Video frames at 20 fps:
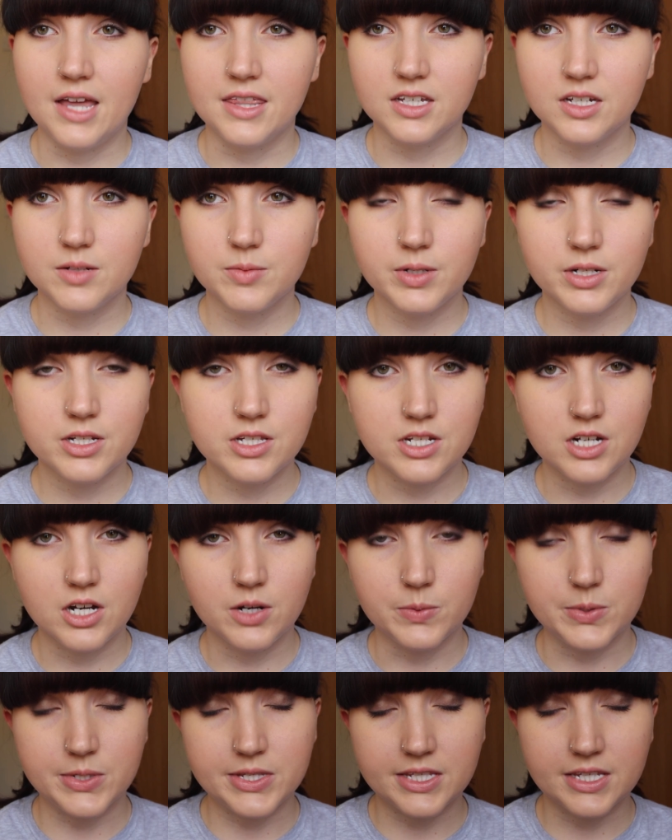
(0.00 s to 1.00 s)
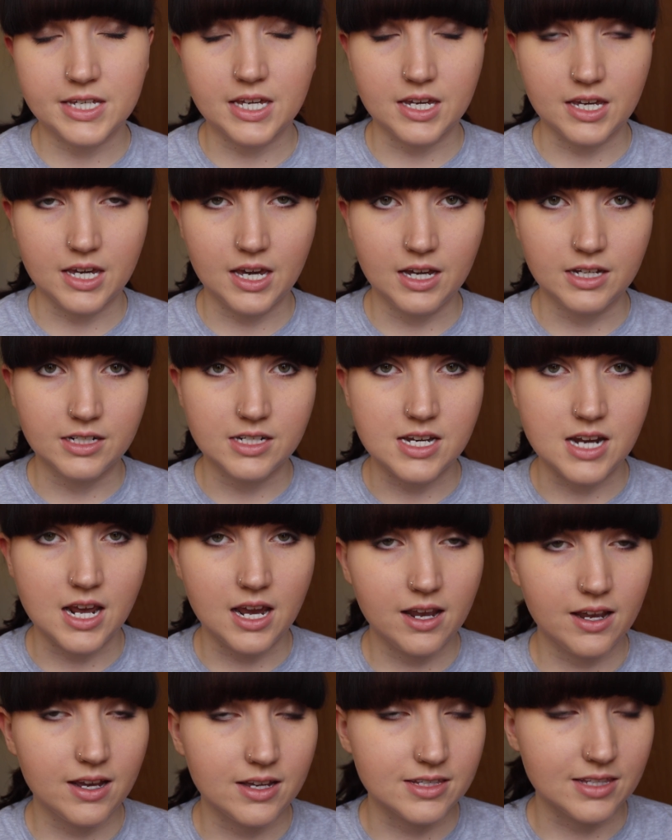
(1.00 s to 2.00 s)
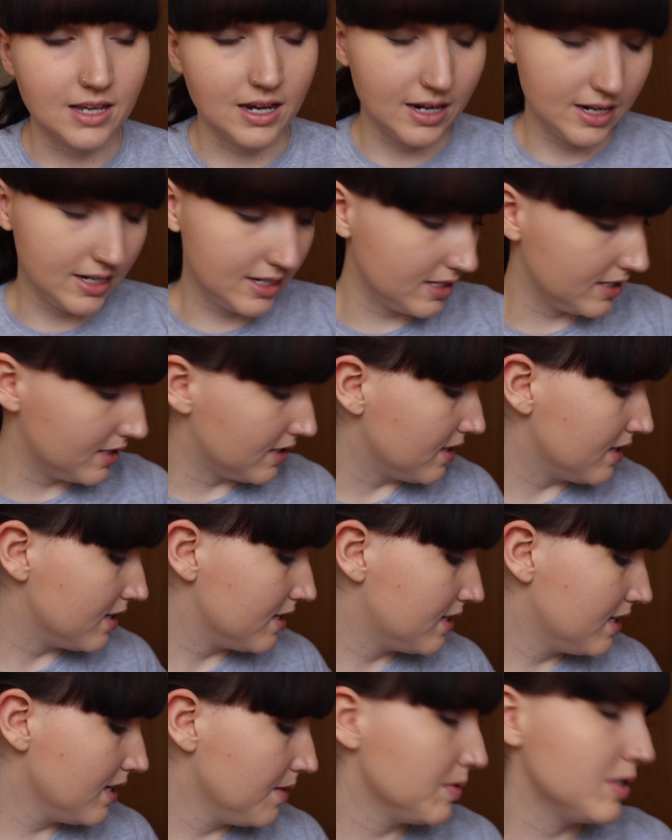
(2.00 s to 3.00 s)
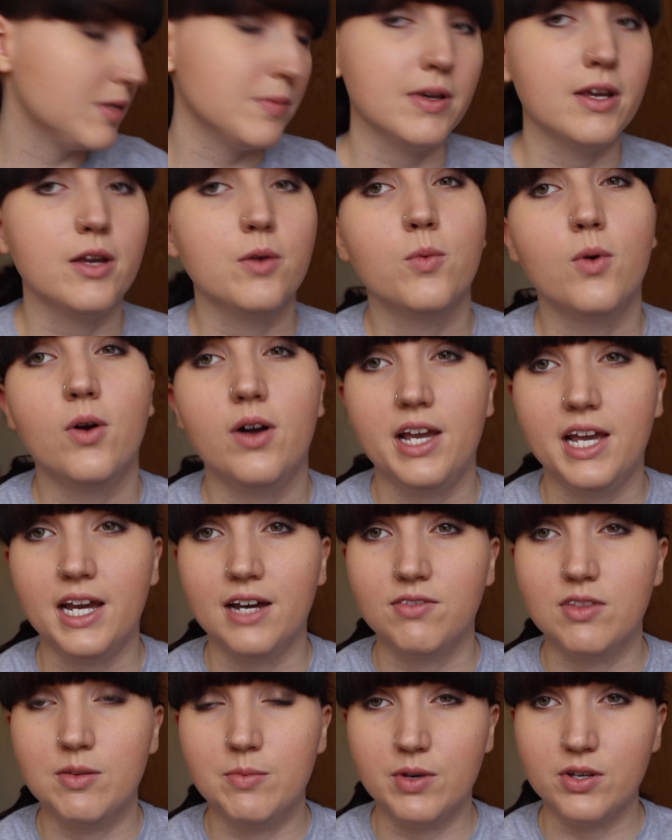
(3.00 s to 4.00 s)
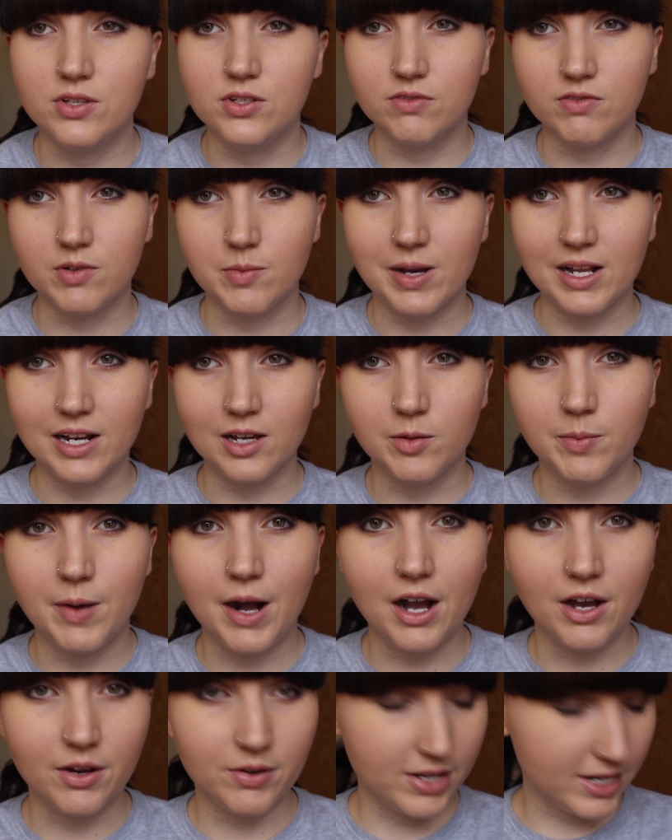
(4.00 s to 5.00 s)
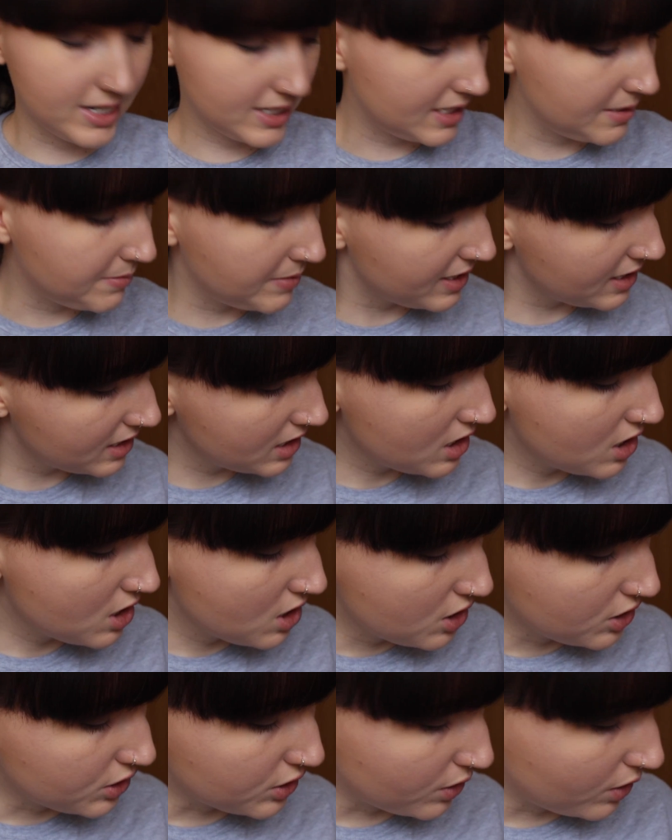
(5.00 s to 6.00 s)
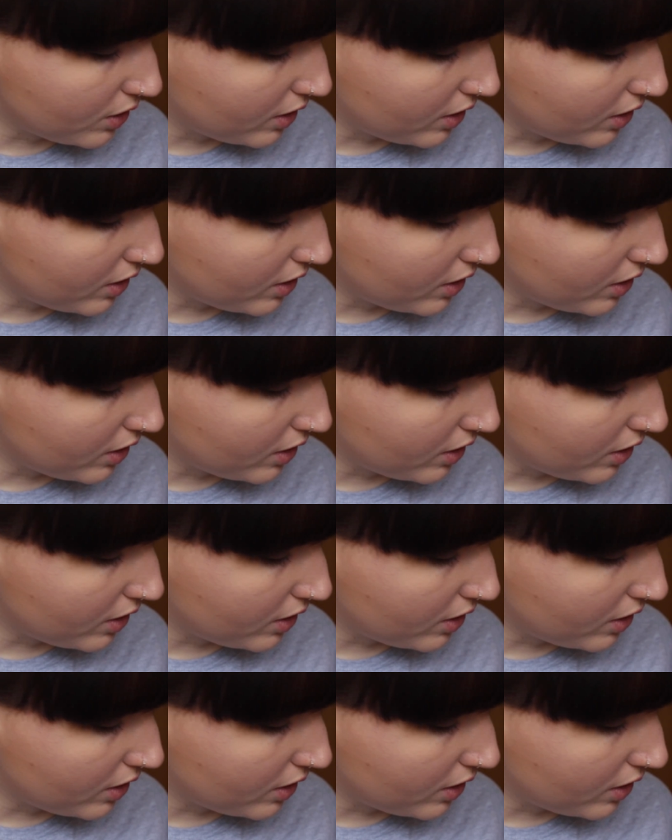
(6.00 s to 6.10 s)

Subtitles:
I think I'm going to start with skincare today, as that seems to be what I have the most of on my little pile next to me. So